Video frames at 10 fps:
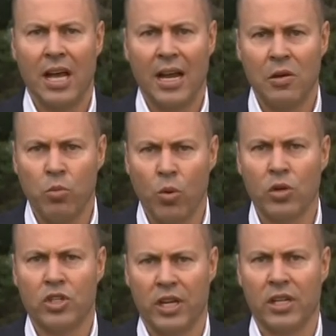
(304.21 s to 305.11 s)
a war
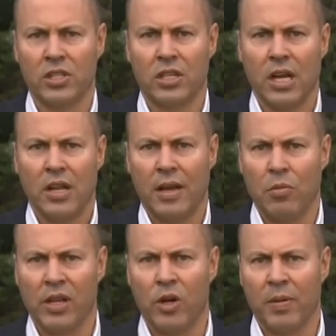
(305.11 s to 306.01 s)
chest that
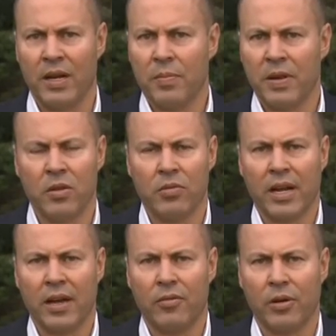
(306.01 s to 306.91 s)
will help underpin the
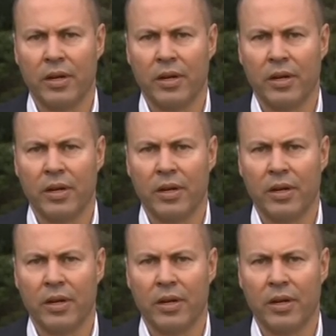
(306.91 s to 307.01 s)
recovery.